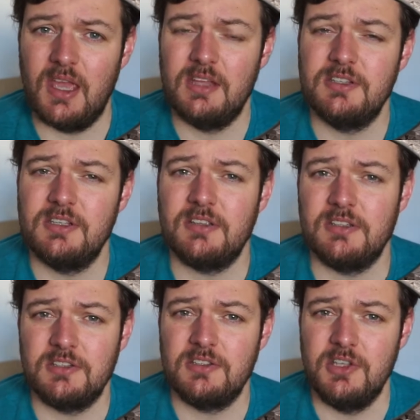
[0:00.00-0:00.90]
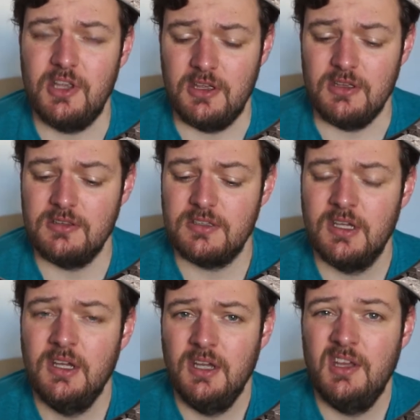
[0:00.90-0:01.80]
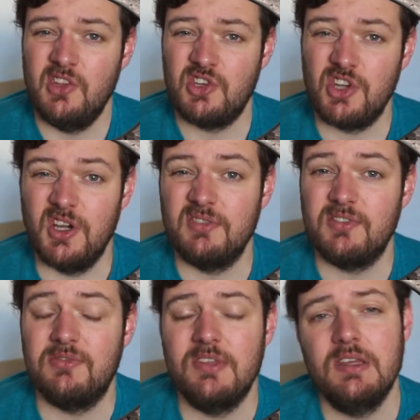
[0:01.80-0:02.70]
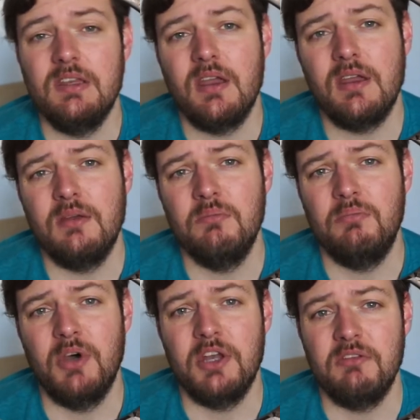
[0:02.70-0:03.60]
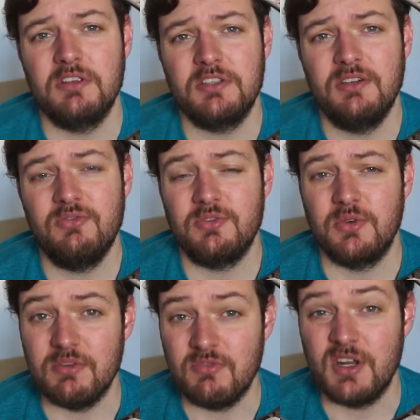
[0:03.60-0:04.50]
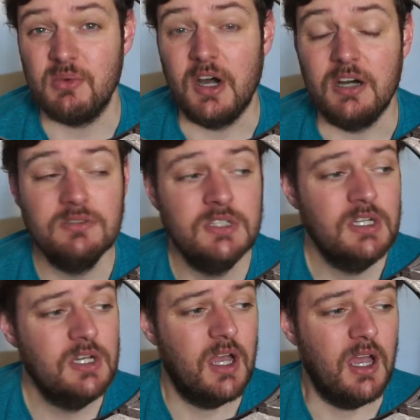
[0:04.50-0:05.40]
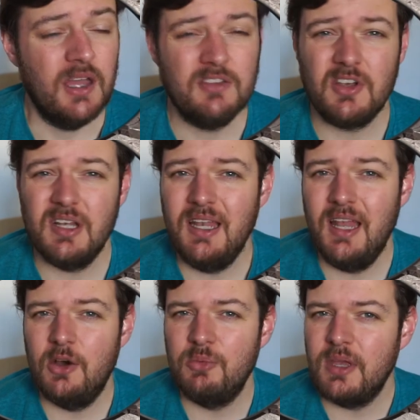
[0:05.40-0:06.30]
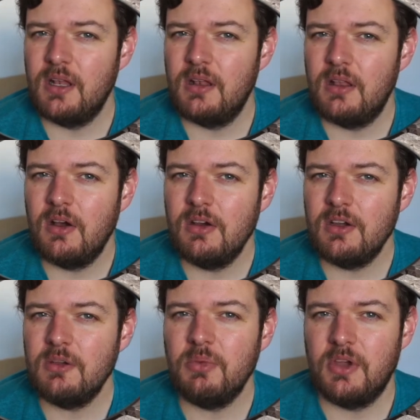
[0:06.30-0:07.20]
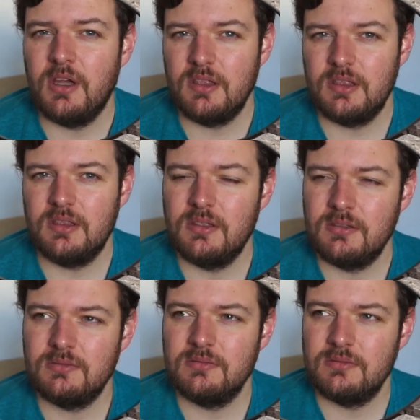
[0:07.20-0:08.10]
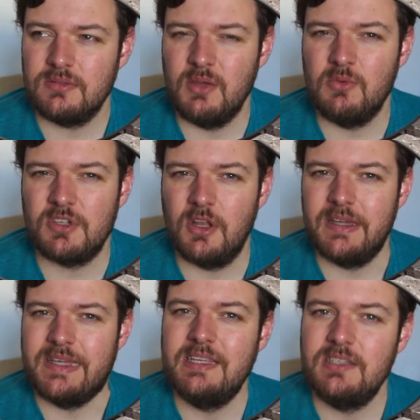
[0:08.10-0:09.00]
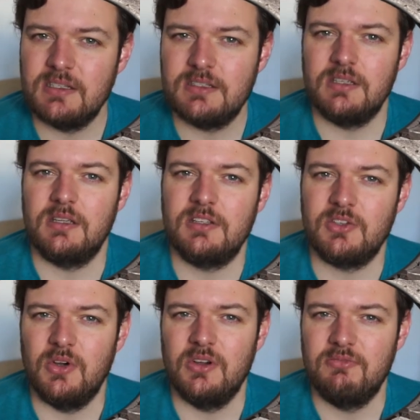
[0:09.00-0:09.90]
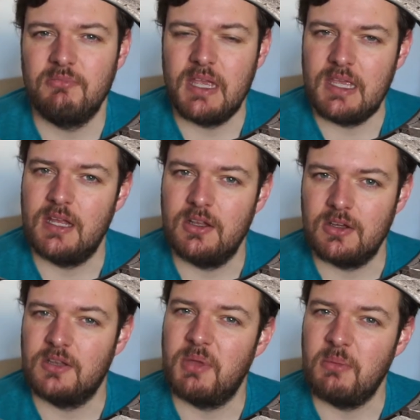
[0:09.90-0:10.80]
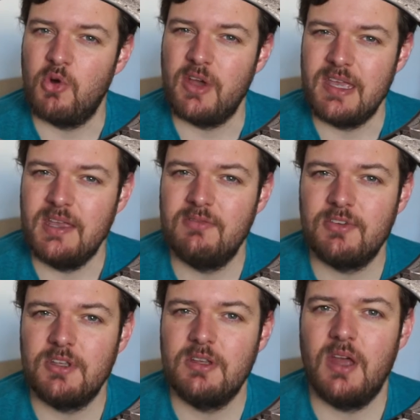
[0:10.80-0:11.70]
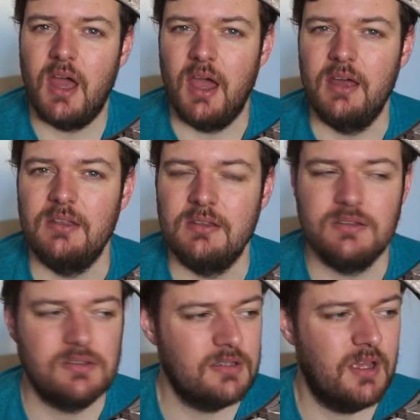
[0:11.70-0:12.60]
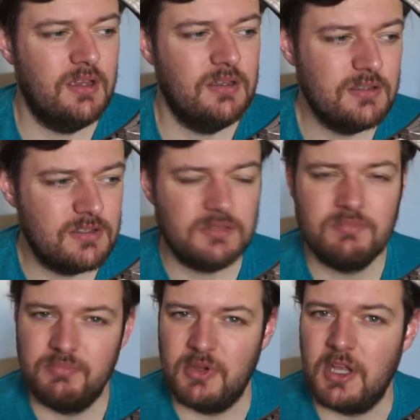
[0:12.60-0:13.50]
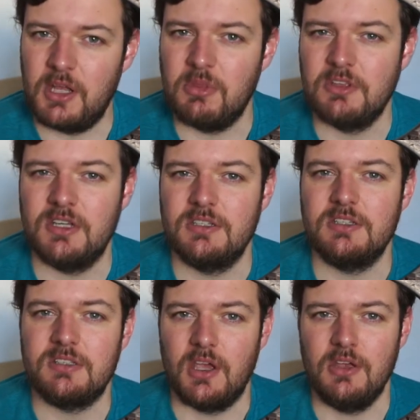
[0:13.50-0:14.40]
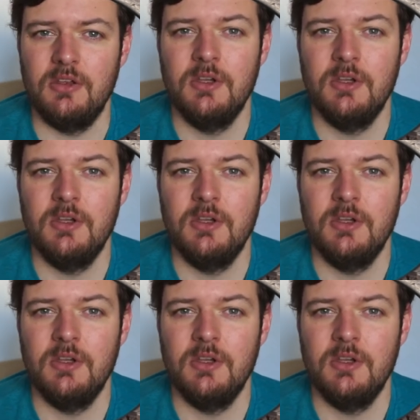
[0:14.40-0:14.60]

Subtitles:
edges. I just used the shaft of the burner itself, which worked really well. It took a little bit longer, but it was a lot easier to sort of make it look a bit more even and just burn up those edges, so